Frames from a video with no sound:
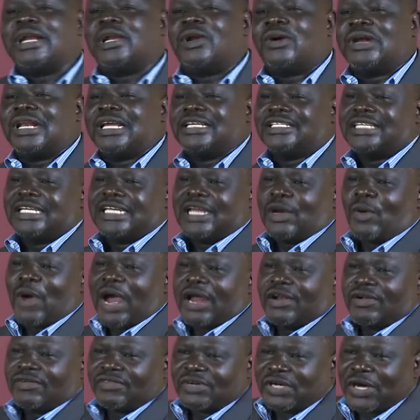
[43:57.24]
knowledge in the
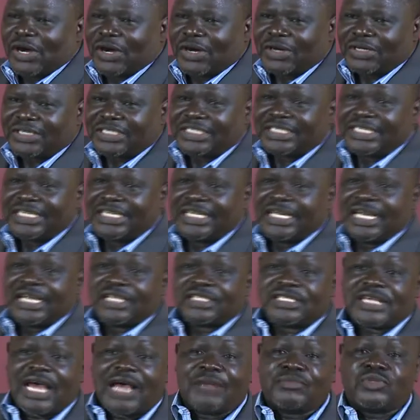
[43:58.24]
Word of God.
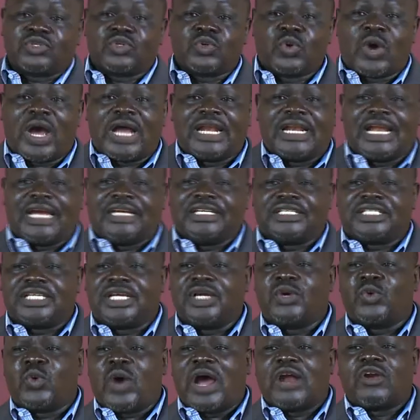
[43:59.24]
Psalms
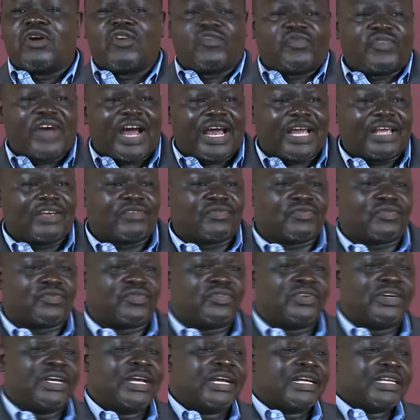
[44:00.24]
119,
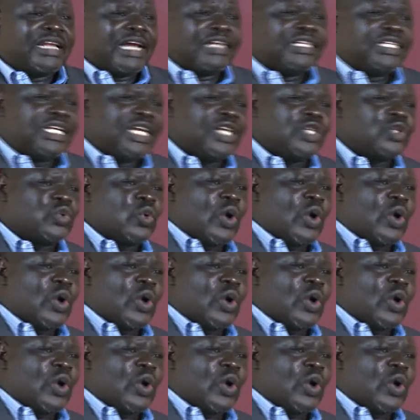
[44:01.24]
105, that this